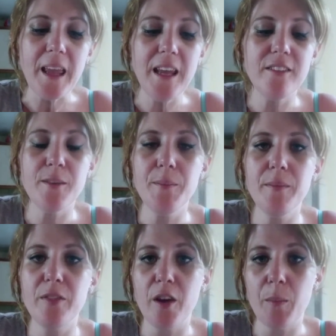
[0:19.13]
it's
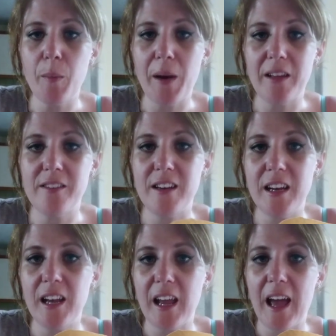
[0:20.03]
some
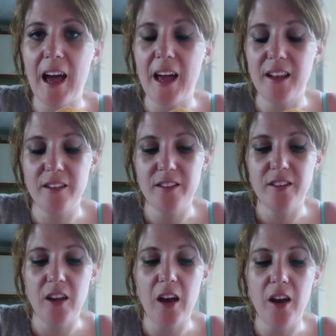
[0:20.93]
thermoplastic and
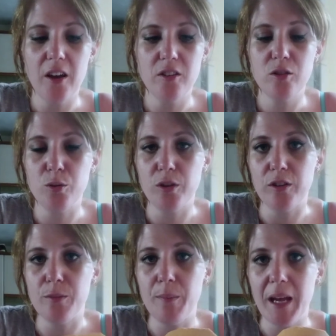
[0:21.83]

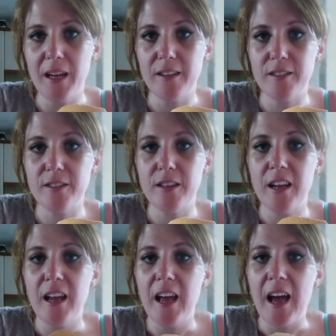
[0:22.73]
sawdust mix,
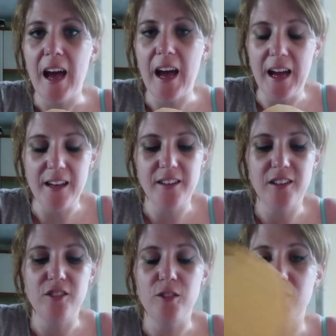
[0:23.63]
and
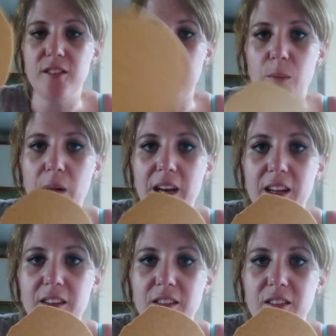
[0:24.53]
as you can see, when
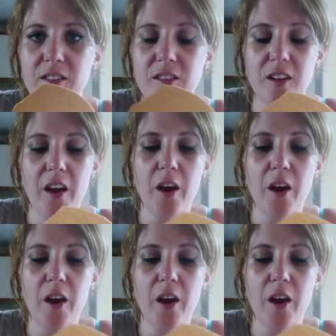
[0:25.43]
it's